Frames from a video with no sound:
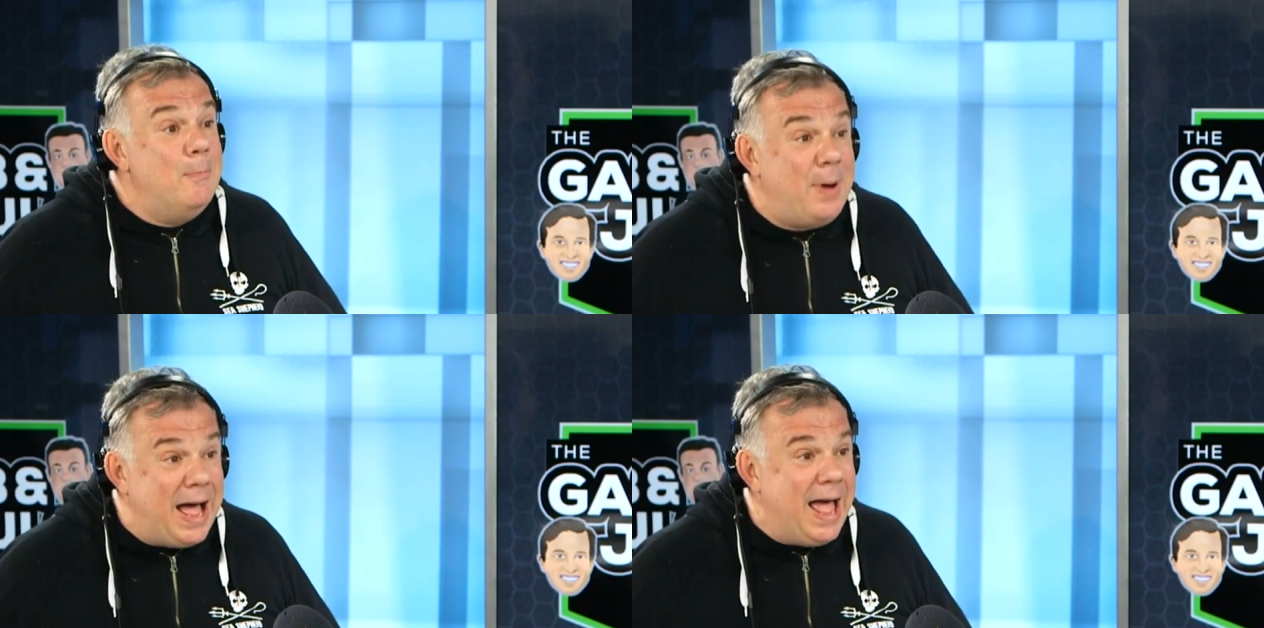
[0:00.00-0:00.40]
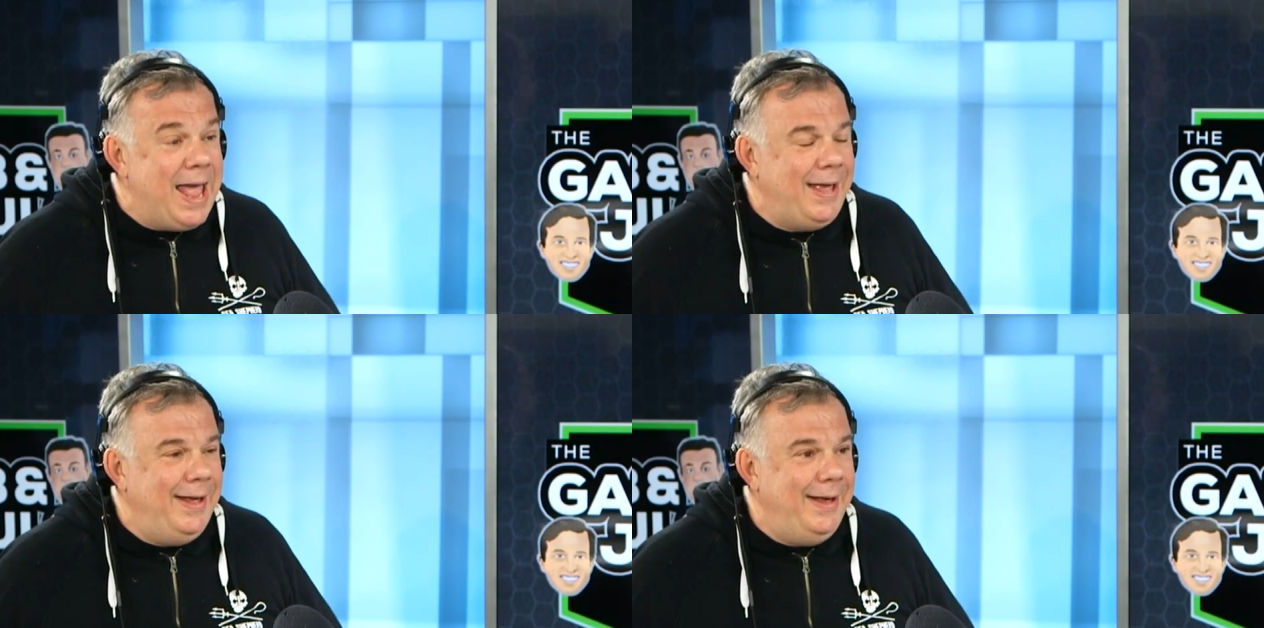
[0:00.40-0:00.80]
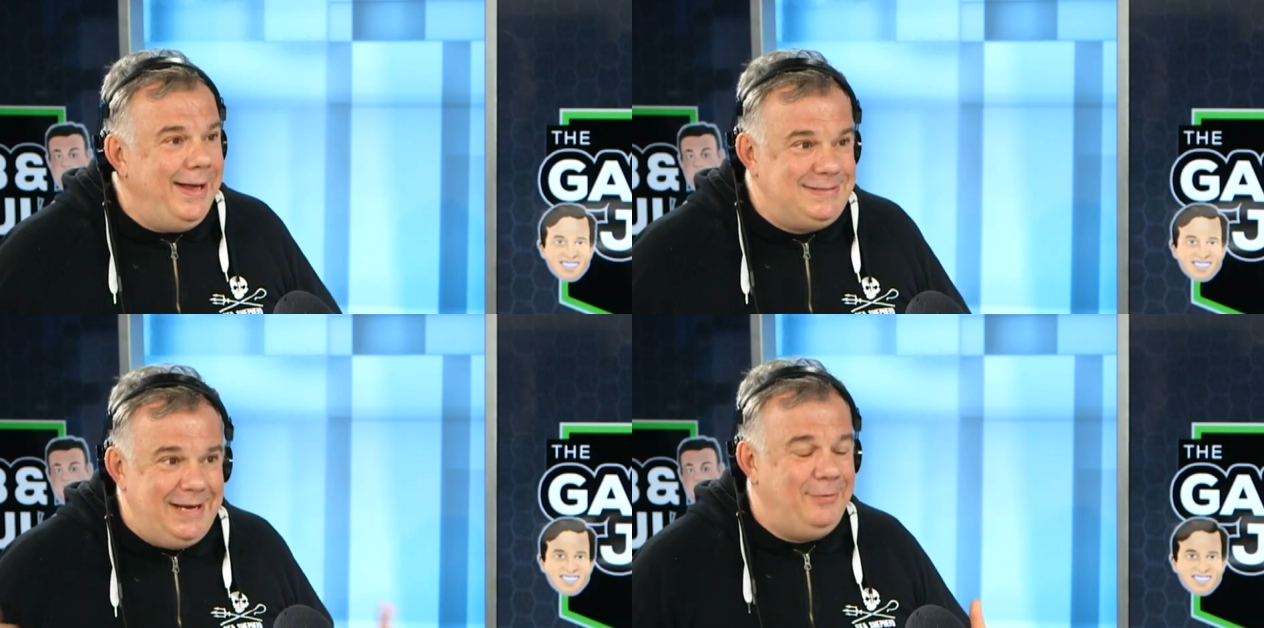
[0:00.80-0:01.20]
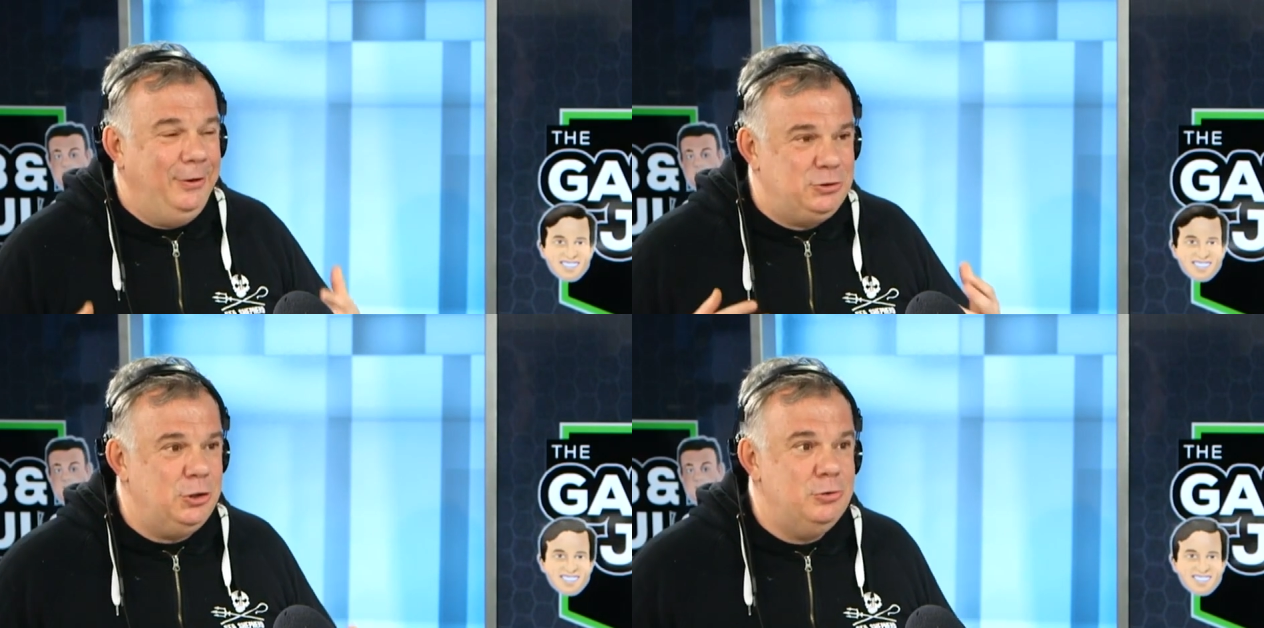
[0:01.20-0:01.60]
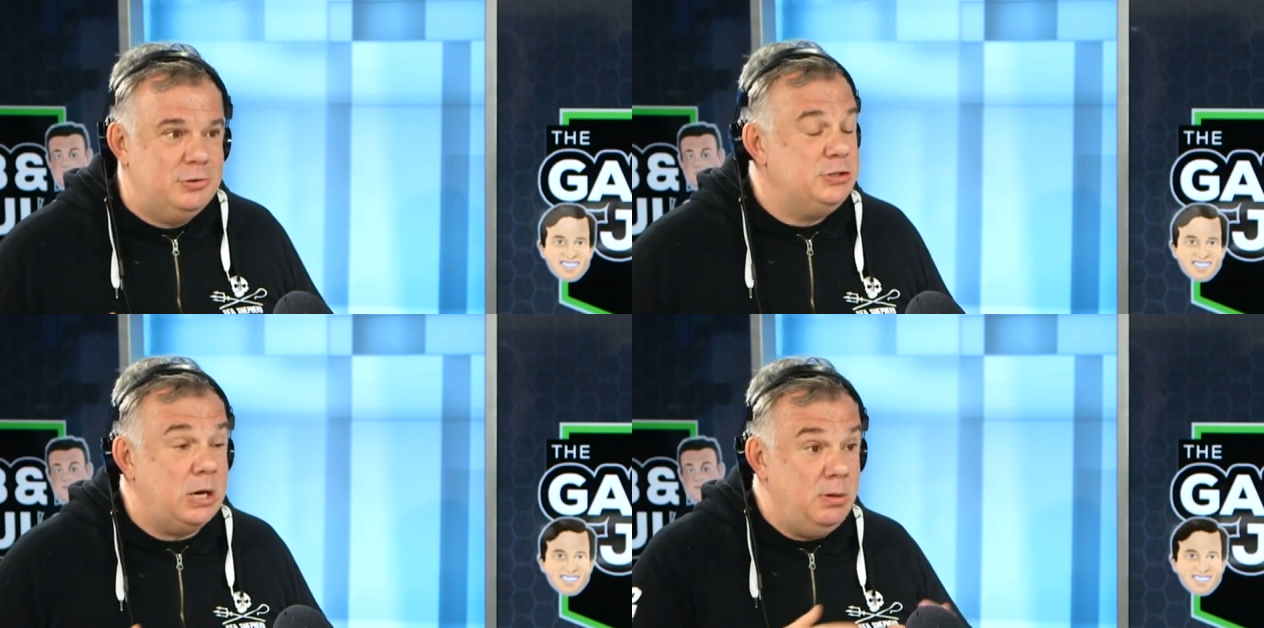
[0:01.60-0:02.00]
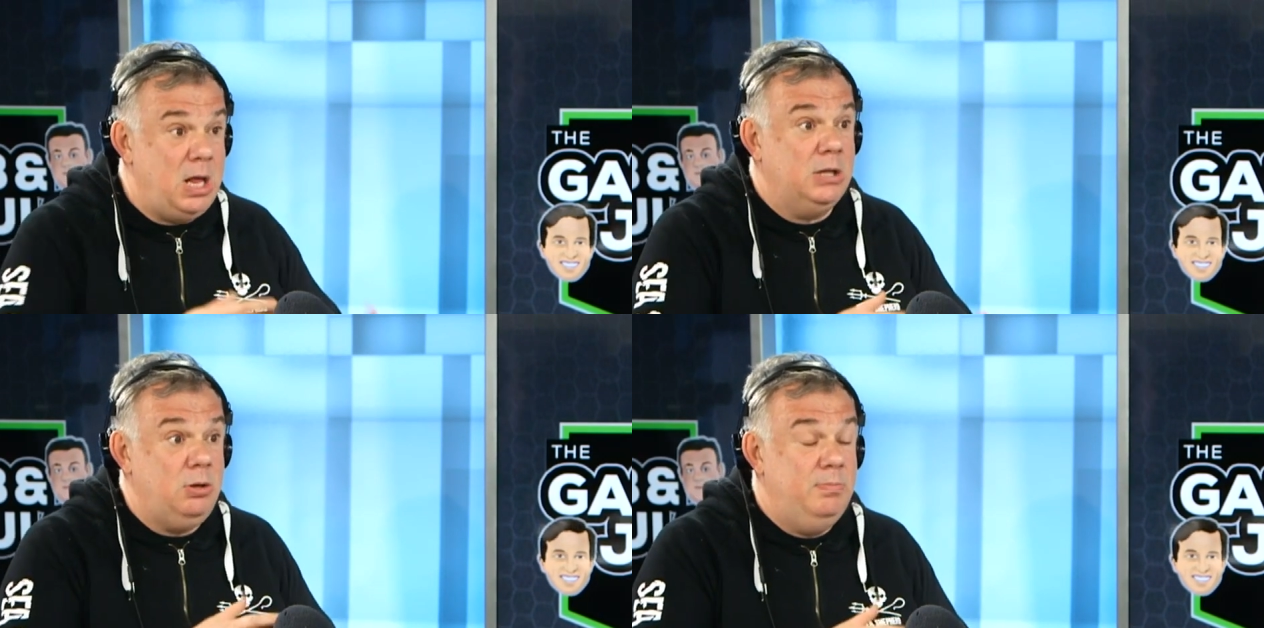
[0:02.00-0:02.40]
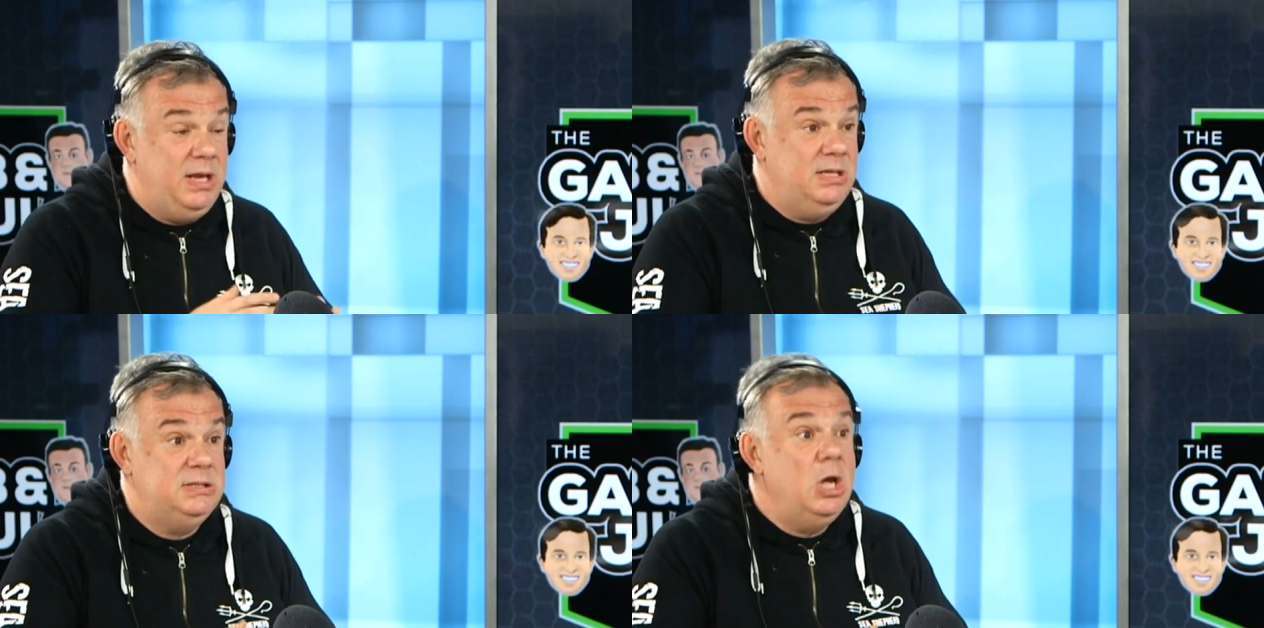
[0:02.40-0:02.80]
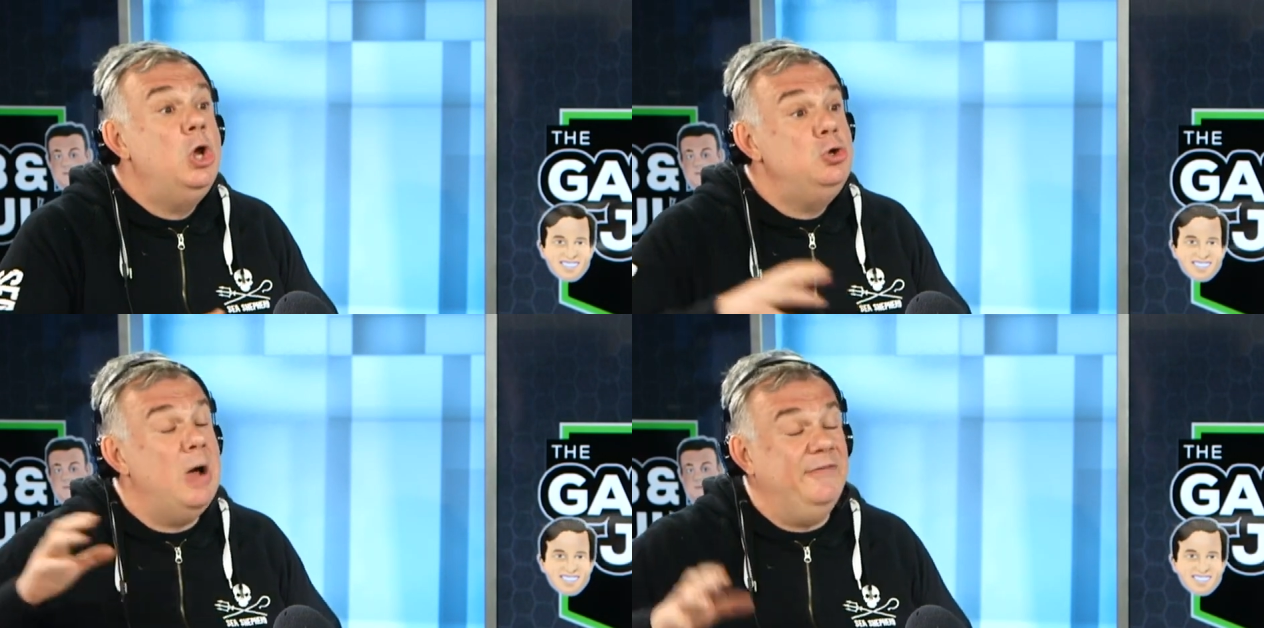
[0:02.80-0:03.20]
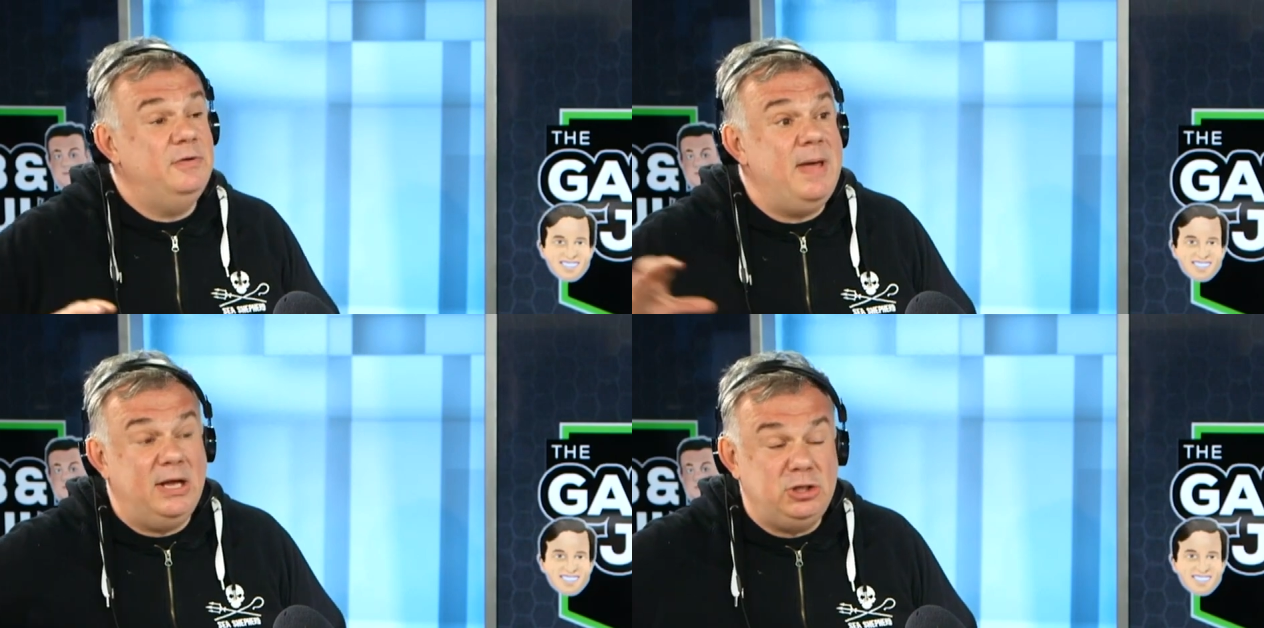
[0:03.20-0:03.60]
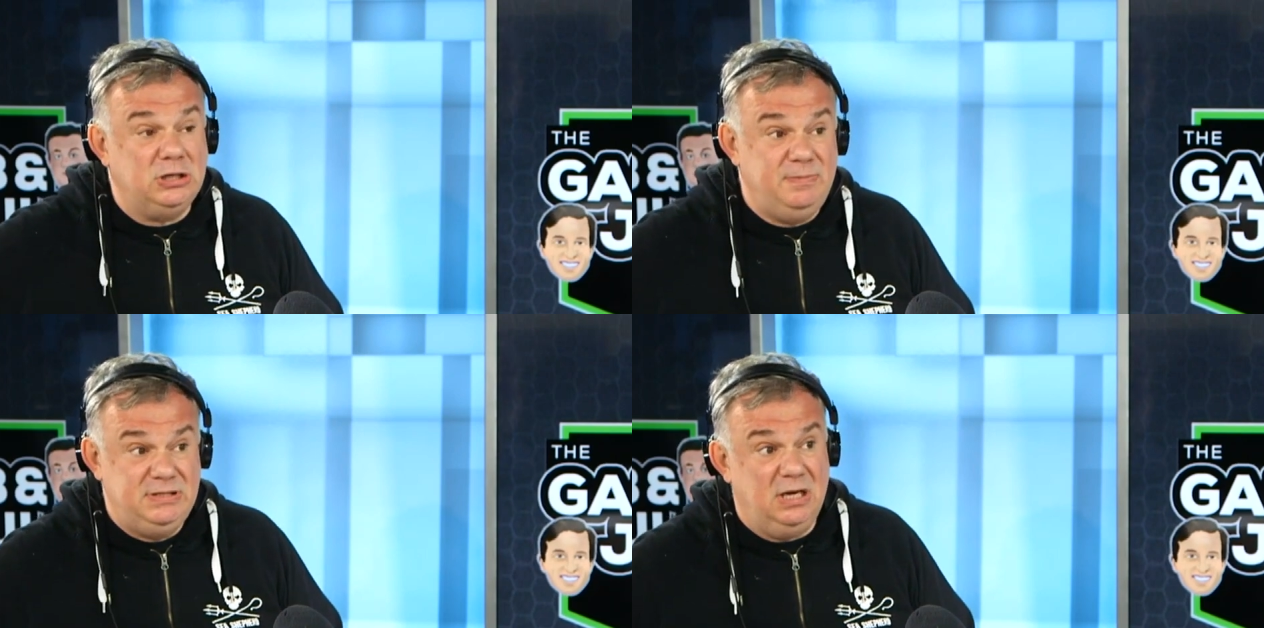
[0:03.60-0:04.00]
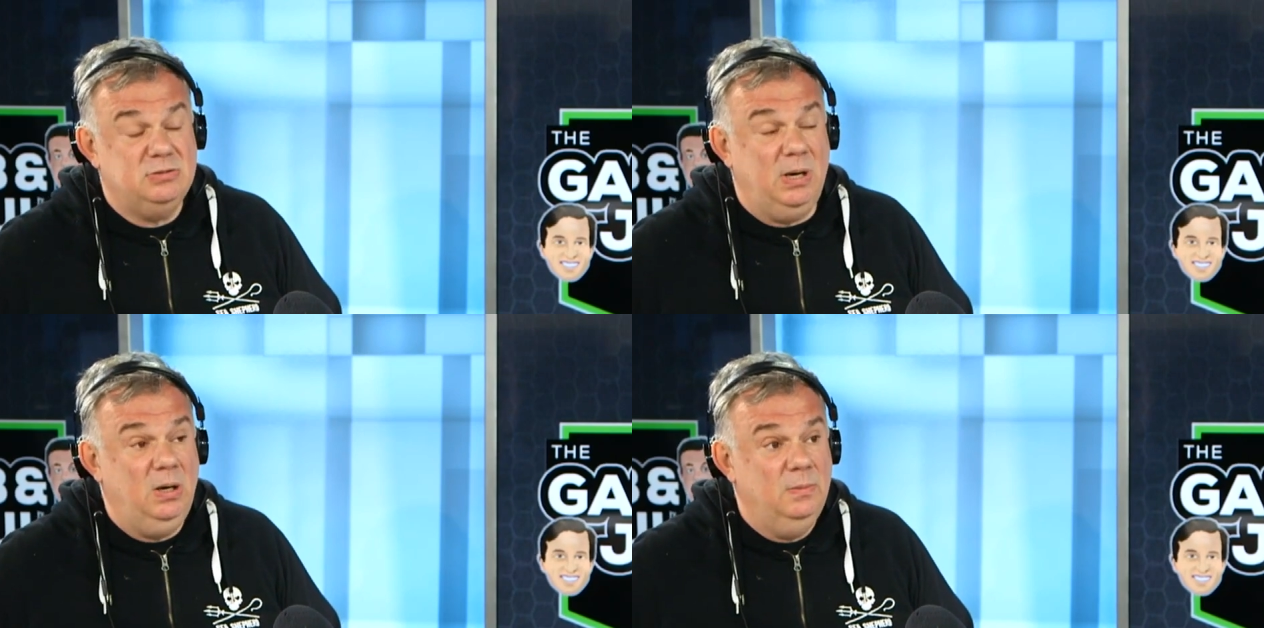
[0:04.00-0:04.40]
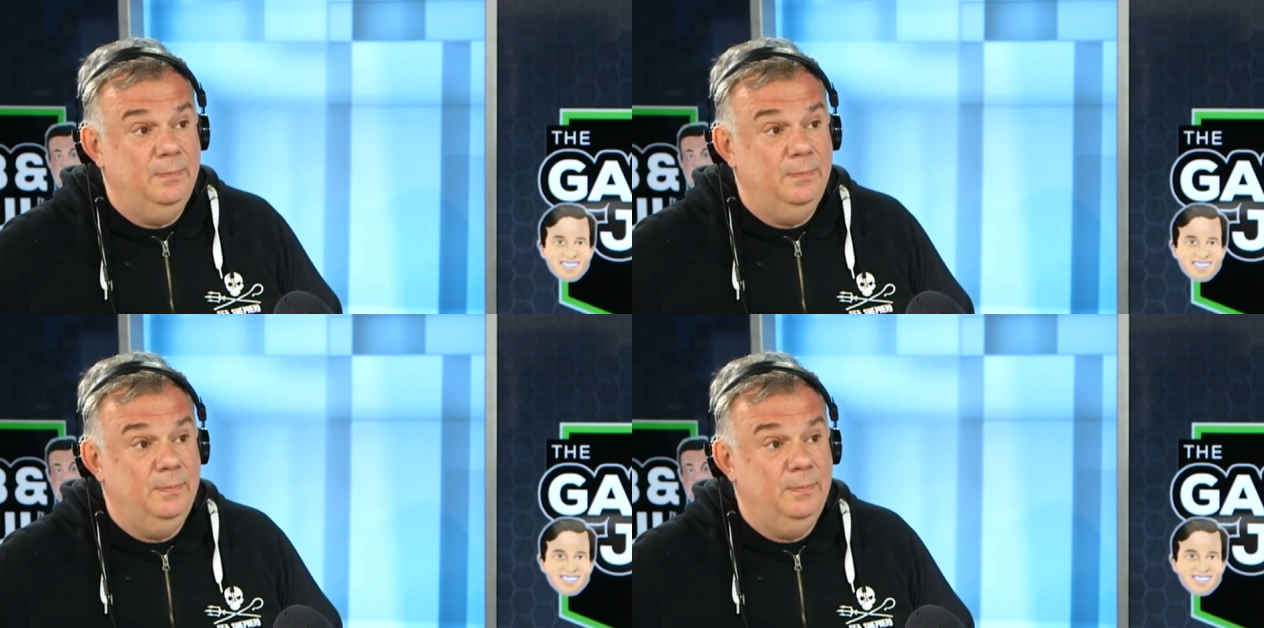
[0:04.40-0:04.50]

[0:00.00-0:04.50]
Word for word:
Speaker 1: But it's equally true. Cristiano Ronaldo means you have to make adjustments elsewhere.